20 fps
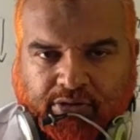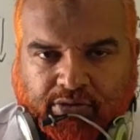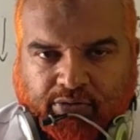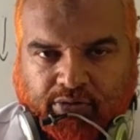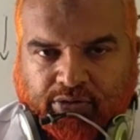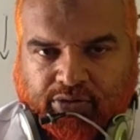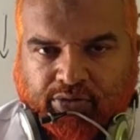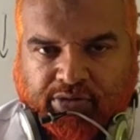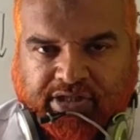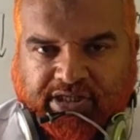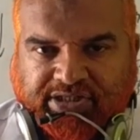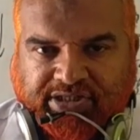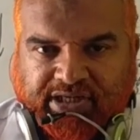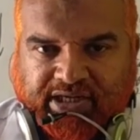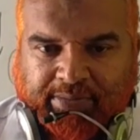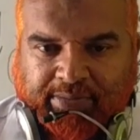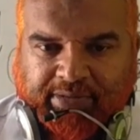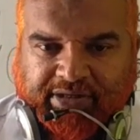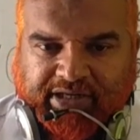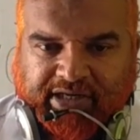Go through the
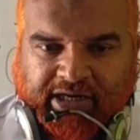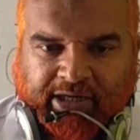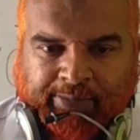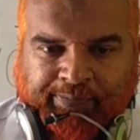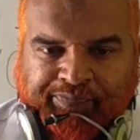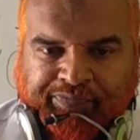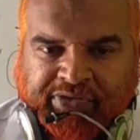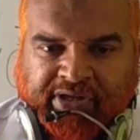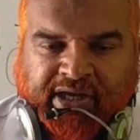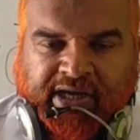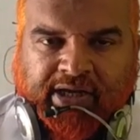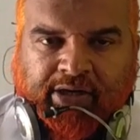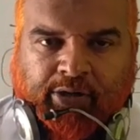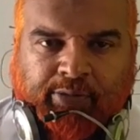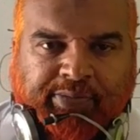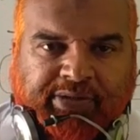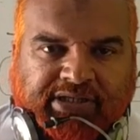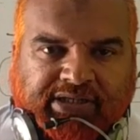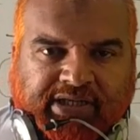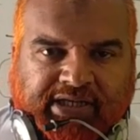study material. I
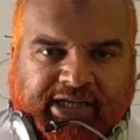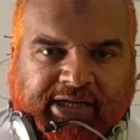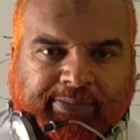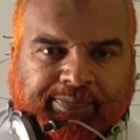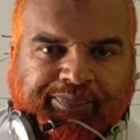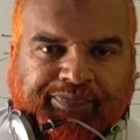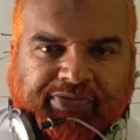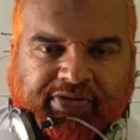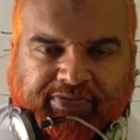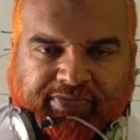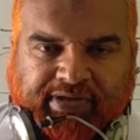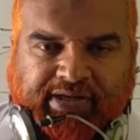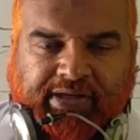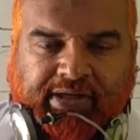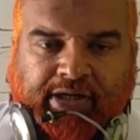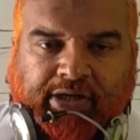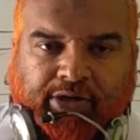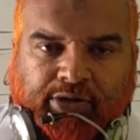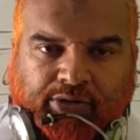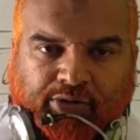hope it's clear.
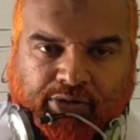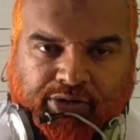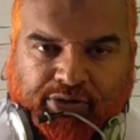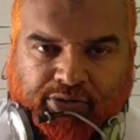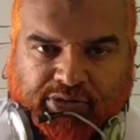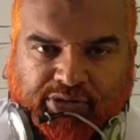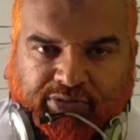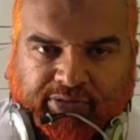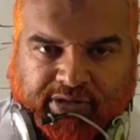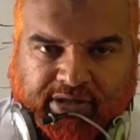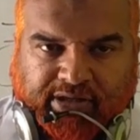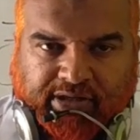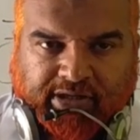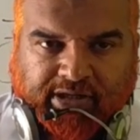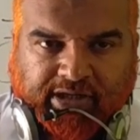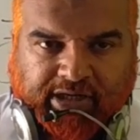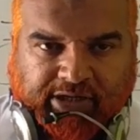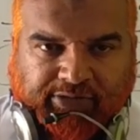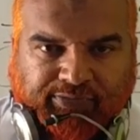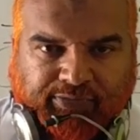Fine. Don't use your
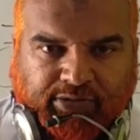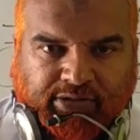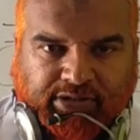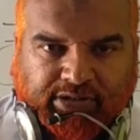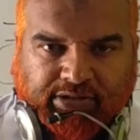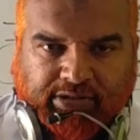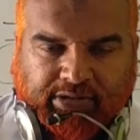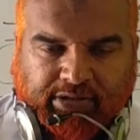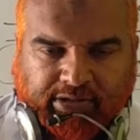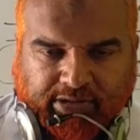headphones.